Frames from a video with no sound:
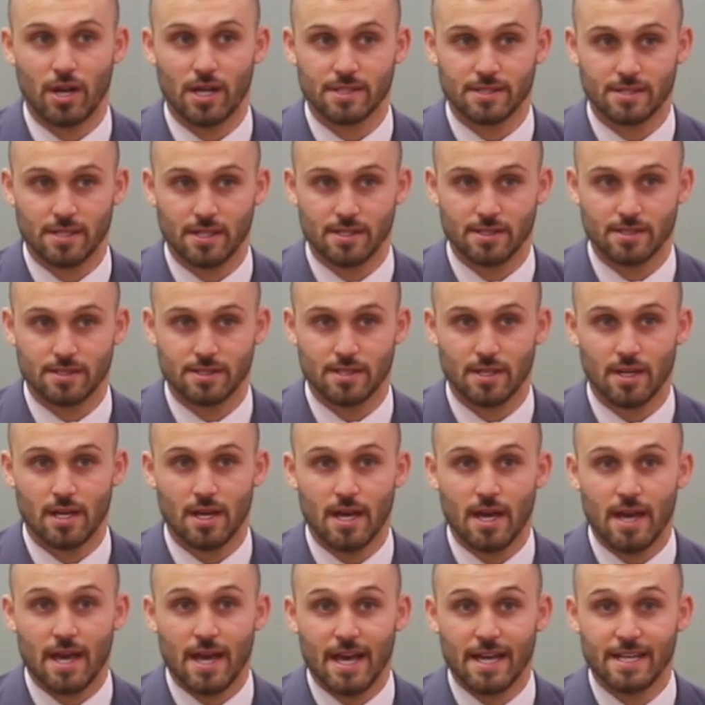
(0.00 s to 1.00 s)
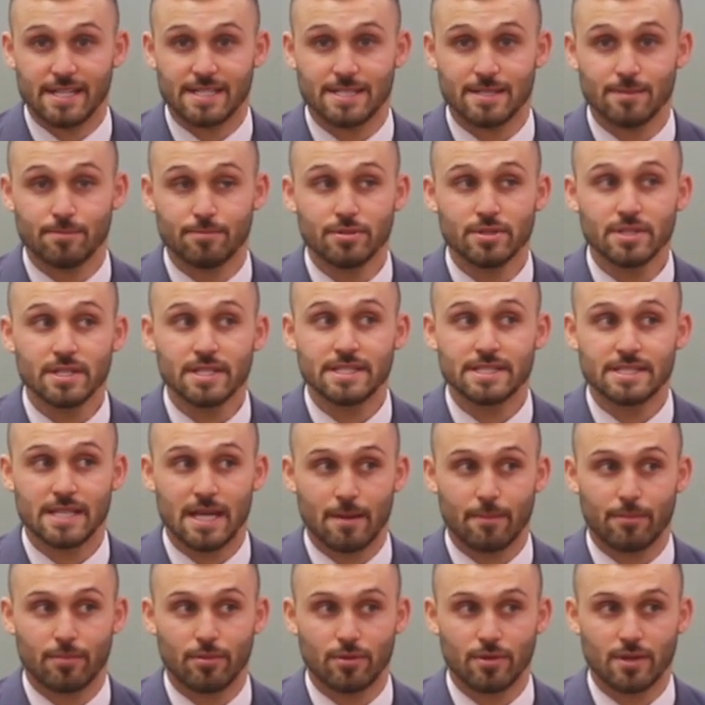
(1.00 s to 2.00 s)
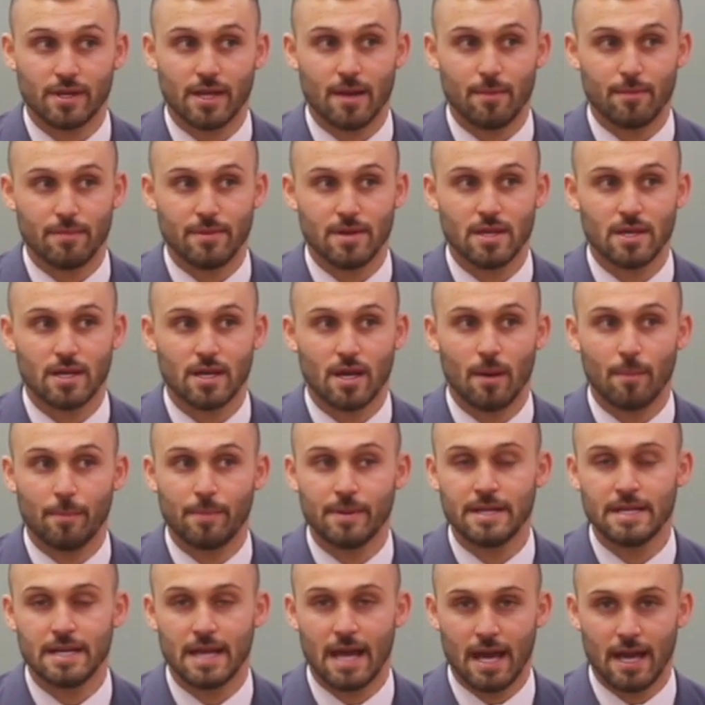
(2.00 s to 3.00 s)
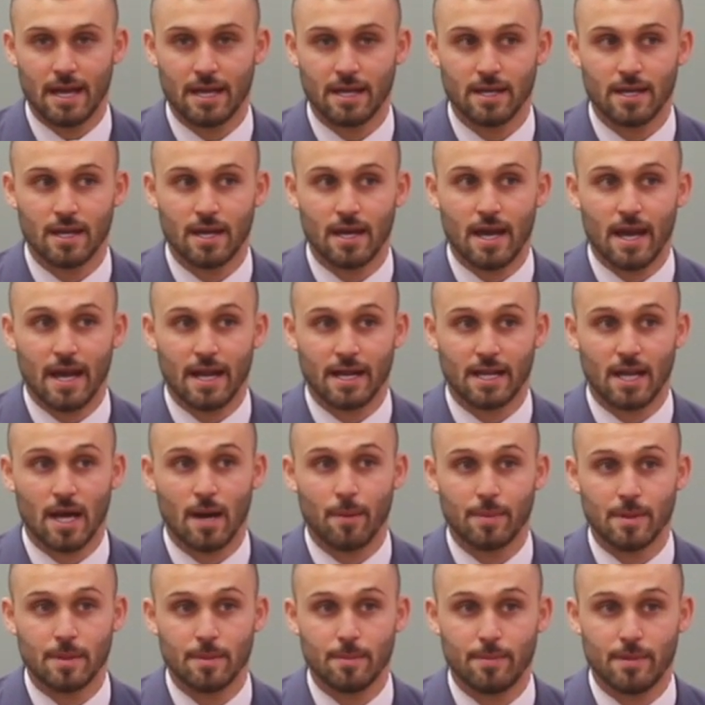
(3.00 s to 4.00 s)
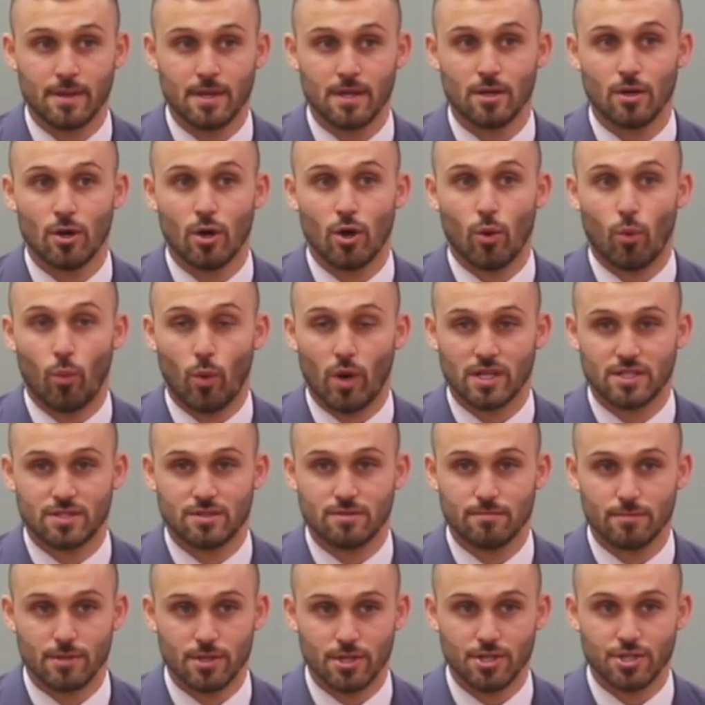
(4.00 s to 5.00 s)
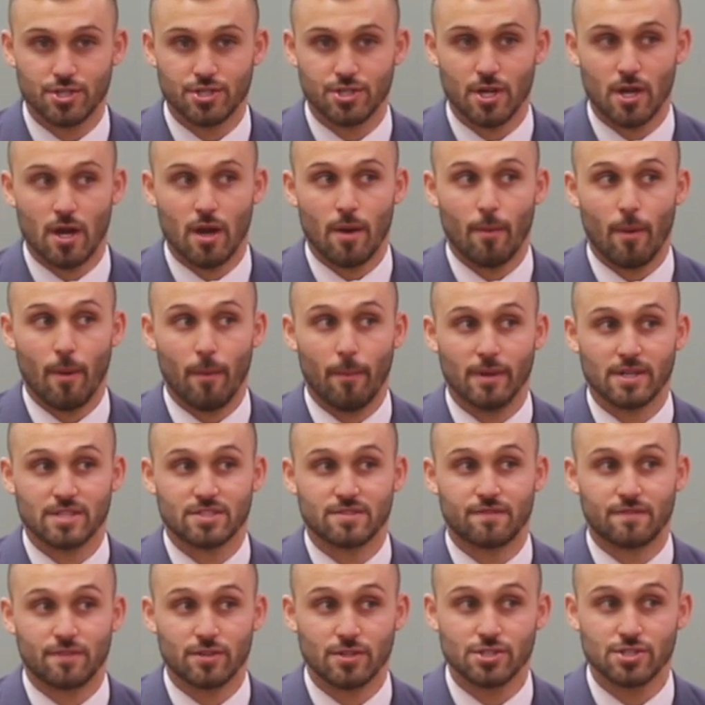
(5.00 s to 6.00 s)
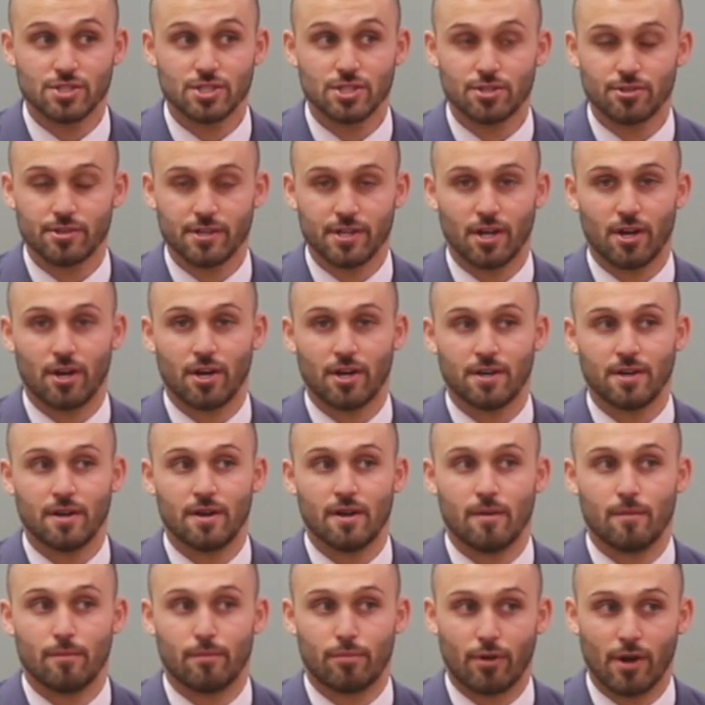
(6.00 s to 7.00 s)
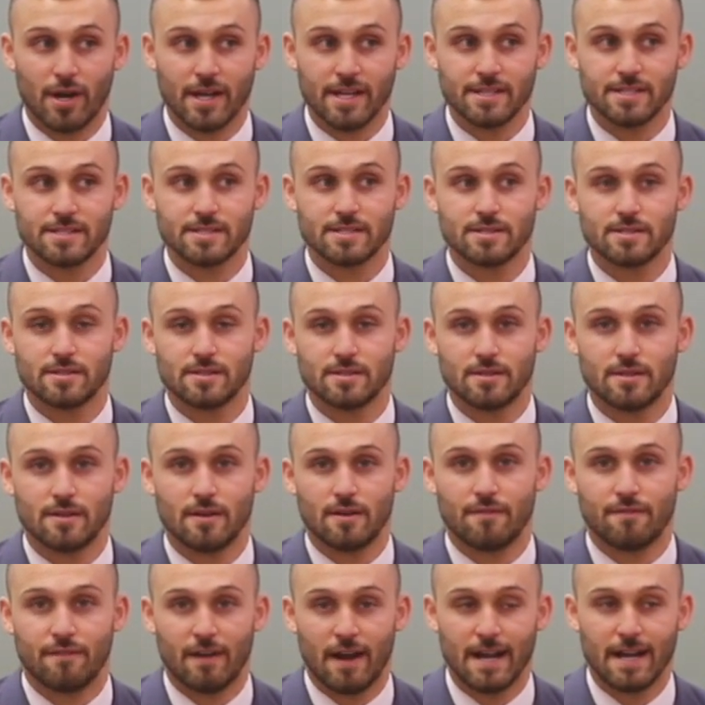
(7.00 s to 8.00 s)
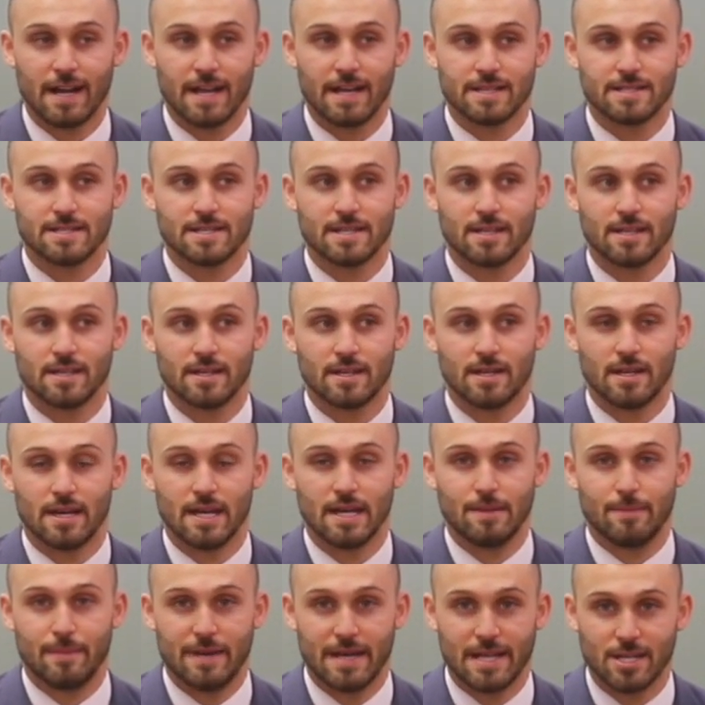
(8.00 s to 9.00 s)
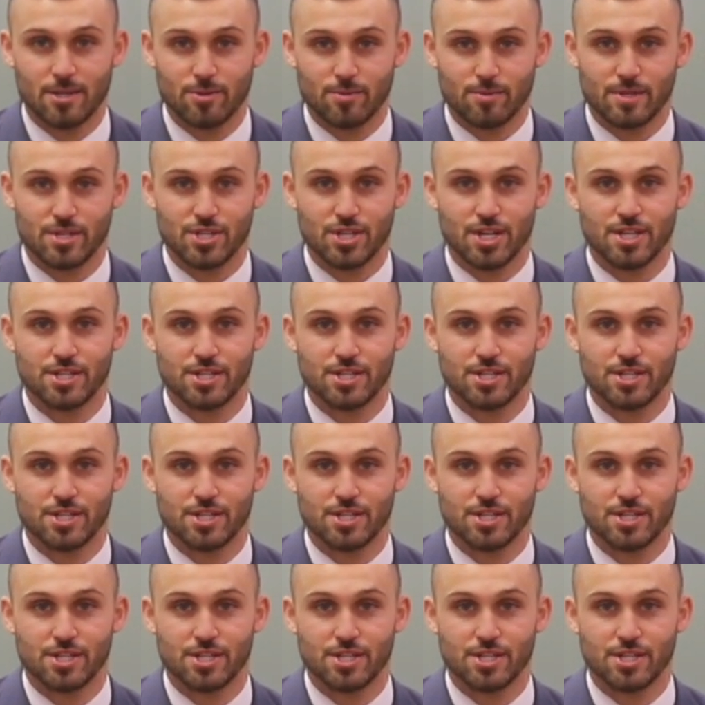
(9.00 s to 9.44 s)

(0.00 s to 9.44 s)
process. A simple example can be Company A and Company B want to merge, but must first agree on price, financing, and management